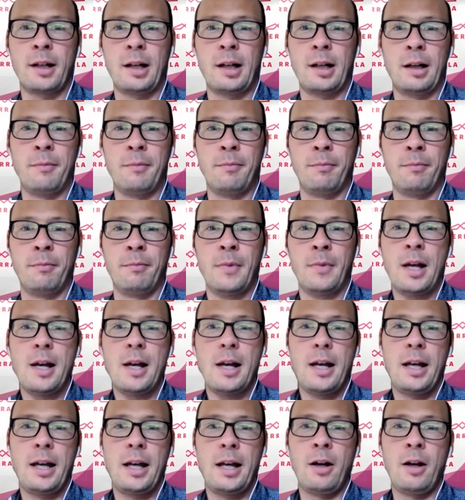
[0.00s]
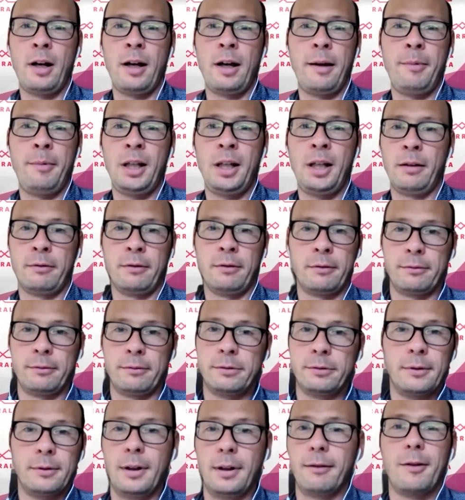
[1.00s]
And I mean,
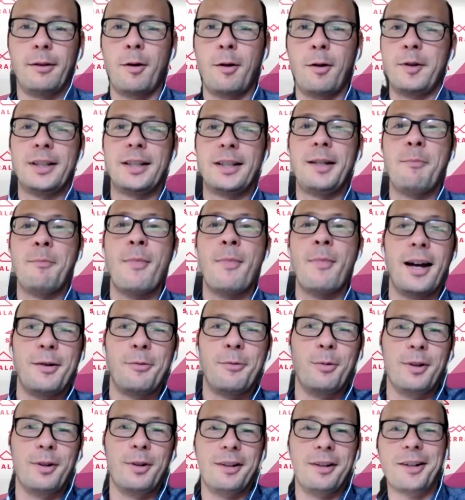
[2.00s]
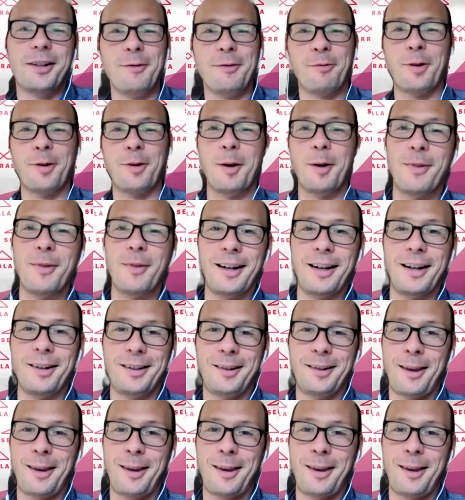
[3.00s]
obviously Matt will confirm that